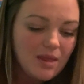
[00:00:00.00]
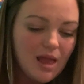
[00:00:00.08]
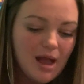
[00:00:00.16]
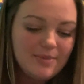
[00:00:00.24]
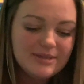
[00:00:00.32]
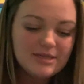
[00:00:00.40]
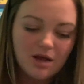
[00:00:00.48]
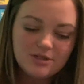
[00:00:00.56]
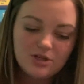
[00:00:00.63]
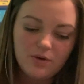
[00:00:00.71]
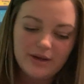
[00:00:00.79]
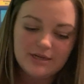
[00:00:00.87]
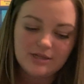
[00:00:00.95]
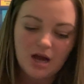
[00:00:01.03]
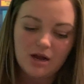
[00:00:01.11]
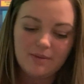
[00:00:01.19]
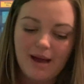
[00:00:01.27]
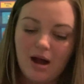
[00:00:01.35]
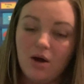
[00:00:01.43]
It's also going to
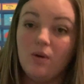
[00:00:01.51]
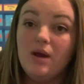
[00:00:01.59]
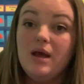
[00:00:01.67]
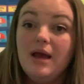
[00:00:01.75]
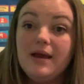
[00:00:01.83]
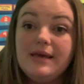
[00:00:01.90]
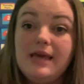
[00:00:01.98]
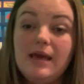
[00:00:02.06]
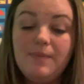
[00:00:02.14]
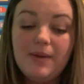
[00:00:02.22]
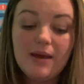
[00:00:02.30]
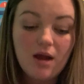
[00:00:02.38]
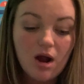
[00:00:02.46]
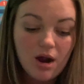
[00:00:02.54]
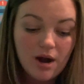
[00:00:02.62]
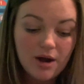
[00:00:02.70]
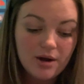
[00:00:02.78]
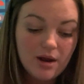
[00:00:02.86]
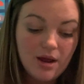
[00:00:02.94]
talk about keeping
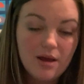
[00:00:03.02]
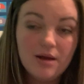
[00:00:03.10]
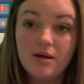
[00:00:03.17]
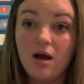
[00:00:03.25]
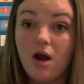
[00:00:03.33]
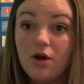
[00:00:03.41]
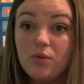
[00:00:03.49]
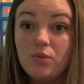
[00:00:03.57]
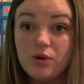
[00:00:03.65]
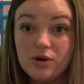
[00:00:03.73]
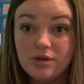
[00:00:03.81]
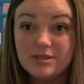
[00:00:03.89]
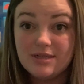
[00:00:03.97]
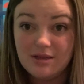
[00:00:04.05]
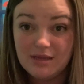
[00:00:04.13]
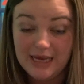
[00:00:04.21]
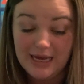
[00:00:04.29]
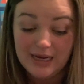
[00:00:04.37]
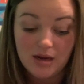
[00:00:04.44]
our world
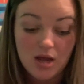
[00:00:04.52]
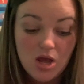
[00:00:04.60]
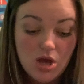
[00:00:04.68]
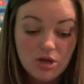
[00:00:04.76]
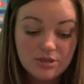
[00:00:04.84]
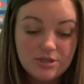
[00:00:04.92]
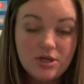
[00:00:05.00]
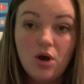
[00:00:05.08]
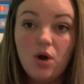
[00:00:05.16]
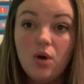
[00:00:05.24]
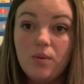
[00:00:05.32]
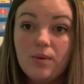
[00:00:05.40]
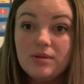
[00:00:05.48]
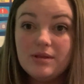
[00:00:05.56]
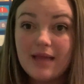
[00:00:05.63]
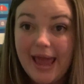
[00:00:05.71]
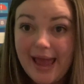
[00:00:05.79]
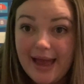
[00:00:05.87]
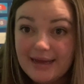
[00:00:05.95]
clean. So
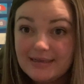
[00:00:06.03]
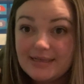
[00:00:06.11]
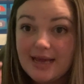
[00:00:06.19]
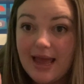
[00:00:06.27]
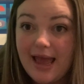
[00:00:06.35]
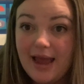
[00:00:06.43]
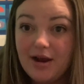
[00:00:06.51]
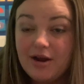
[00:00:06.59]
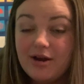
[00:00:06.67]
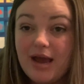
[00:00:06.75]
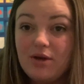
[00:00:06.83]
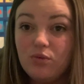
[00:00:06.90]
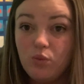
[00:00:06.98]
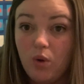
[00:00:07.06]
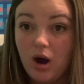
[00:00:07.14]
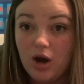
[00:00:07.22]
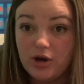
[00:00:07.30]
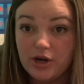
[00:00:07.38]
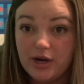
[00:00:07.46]
land, air, and
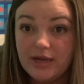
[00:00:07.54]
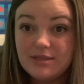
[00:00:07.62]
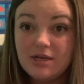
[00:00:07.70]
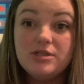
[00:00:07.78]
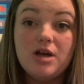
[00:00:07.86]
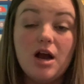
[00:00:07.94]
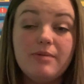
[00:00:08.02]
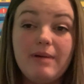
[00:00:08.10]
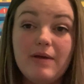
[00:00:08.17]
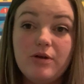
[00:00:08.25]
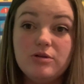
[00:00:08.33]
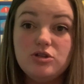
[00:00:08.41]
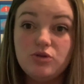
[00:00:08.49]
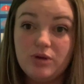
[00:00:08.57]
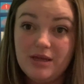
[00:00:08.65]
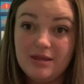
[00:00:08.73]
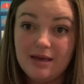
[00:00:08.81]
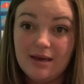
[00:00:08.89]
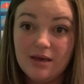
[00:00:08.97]
water. It's going to talk about those three
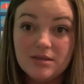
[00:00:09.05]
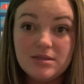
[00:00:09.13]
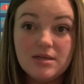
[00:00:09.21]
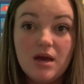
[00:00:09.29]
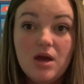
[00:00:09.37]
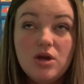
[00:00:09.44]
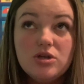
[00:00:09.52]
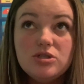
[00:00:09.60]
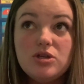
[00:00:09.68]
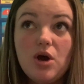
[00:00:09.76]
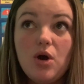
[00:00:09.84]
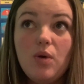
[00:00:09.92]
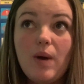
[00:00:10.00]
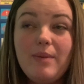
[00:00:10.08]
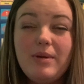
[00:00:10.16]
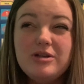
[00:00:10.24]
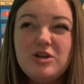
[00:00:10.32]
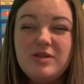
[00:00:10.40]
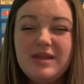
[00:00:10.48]
things. So I
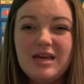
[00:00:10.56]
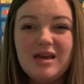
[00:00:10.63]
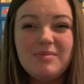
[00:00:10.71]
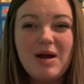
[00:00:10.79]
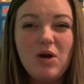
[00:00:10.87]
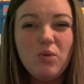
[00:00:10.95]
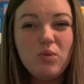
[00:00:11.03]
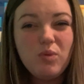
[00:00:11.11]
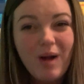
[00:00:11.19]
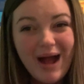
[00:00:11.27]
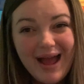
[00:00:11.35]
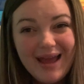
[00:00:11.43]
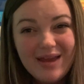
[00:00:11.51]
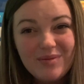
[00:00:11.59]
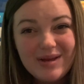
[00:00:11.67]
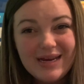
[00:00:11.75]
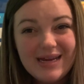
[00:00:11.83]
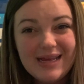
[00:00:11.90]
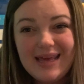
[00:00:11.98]
want you thinking about why
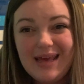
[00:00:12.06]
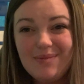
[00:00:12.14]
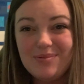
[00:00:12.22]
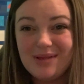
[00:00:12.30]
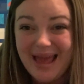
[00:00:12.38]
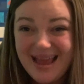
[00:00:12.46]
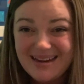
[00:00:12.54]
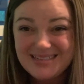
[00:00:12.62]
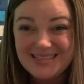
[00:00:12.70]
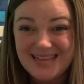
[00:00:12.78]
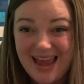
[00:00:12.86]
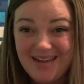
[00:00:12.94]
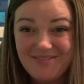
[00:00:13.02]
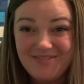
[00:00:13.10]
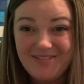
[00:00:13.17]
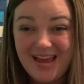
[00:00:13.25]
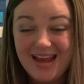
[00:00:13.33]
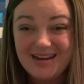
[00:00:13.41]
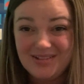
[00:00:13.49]
we need to keep land safe
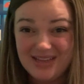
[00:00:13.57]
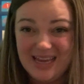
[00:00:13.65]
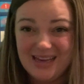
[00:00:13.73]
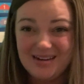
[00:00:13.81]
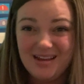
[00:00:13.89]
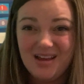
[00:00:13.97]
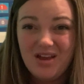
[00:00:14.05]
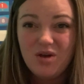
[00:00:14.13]
and clean.